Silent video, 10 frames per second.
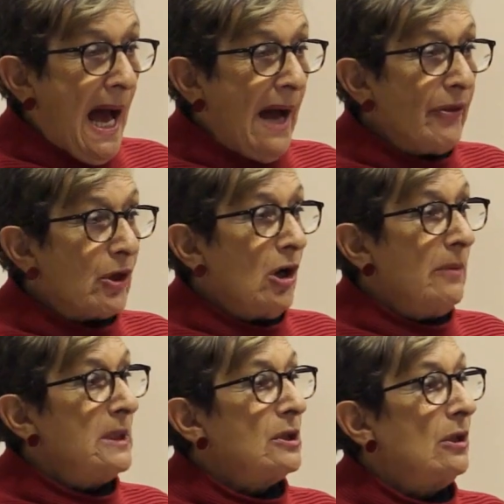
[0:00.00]
and the
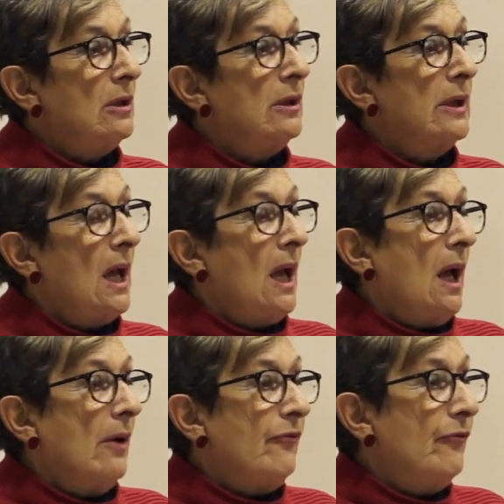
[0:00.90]
Comintern,
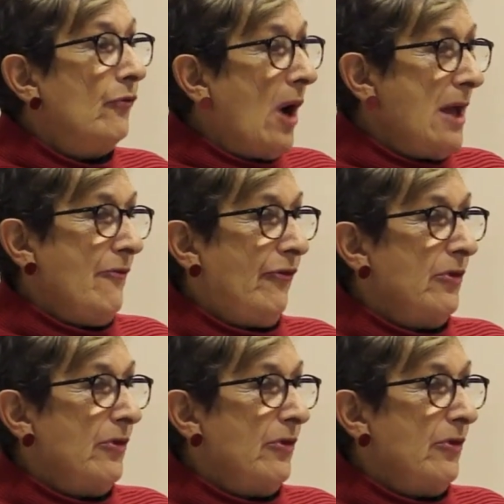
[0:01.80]
right